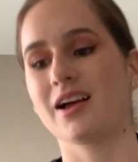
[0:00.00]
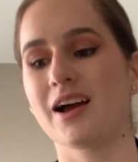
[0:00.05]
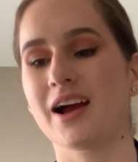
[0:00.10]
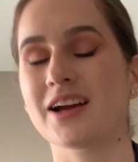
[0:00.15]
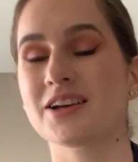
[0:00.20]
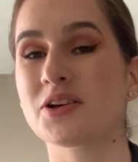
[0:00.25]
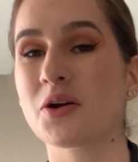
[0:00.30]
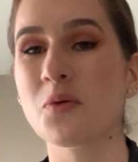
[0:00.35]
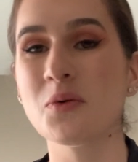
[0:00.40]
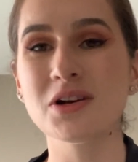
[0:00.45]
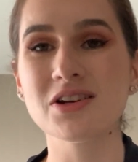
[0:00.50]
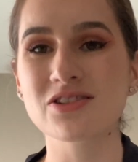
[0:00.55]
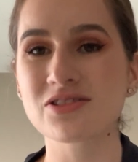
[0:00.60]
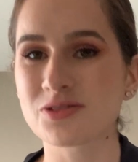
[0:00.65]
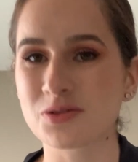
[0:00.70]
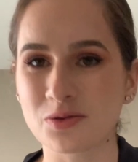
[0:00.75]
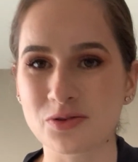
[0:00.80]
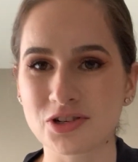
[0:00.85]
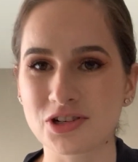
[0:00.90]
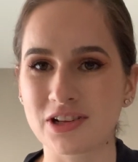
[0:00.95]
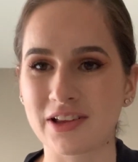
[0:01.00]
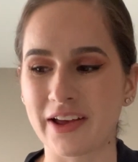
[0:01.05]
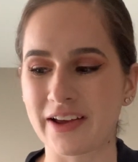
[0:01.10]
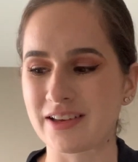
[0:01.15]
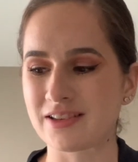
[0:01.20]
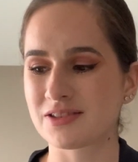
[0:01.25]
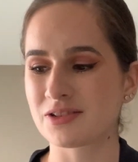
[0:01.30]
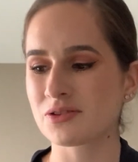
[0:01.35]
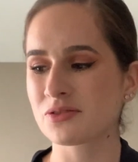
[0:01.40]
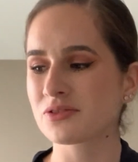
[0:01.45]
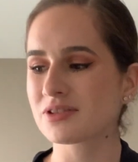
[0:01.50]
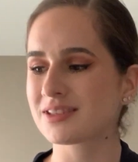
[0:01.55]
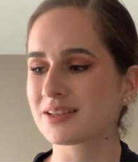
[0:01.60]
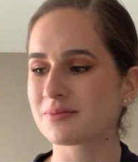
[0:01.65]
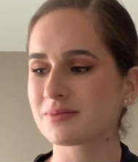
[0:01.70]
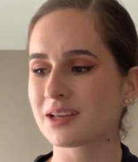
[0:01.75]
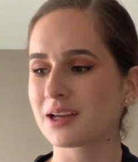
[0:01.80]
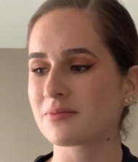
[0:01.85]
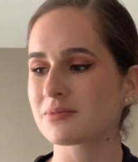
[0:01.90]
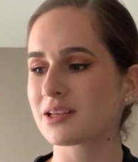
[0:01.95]
I don't want to socialize. You know,
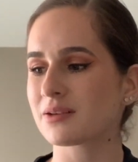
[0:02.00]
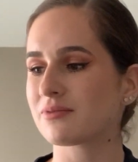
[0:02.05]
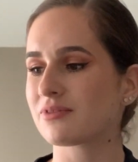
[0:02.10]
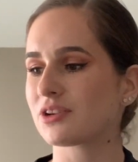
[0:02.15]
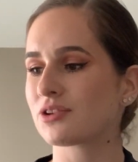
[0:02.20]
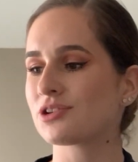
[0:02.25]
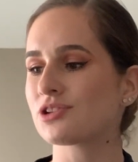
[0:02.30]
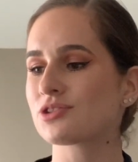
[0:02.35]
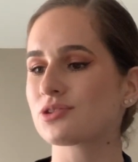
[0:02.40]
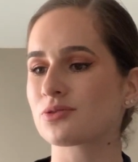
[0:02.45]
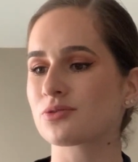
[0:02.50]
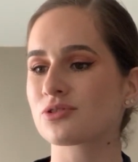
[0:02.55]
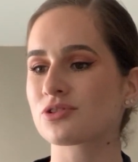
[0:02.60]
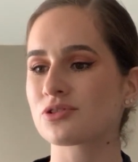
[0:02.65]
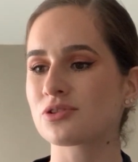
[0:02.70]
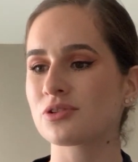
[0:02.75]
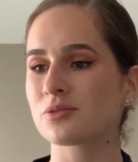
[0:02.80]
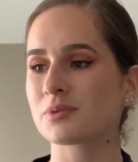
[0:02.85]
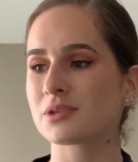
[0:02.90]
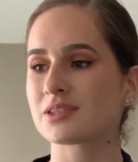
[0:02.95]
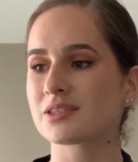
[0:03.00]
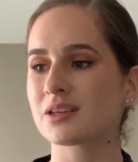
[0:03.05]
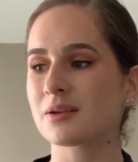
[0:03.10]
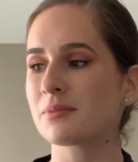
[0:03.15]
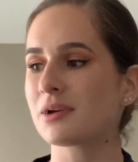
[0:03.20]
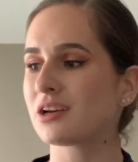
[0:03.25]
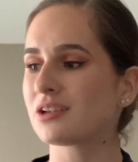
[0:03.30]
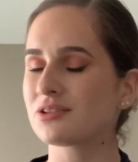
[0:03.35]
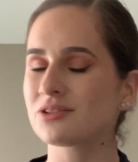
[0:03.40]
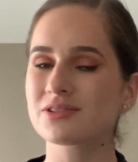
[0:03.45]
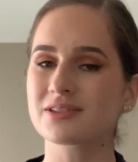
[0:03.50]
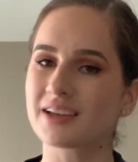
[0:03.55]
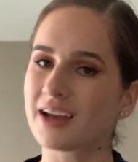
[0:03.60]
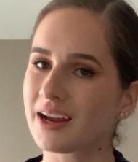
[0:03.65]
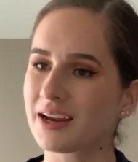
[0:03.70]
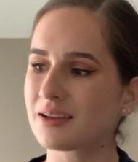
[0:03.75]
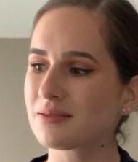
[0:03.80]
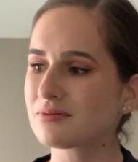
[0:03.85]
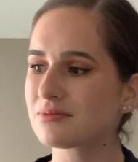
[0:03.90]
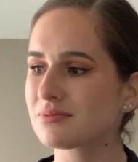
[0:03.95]
sometimes I'm very social, but some other
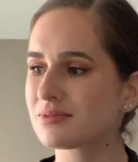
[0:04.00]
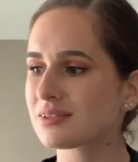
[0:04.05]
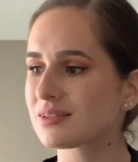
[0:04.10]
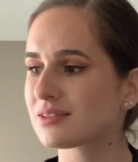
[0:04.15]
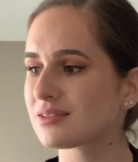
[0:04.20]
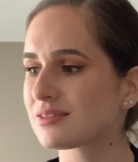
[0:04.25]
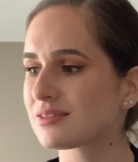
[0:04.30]
times,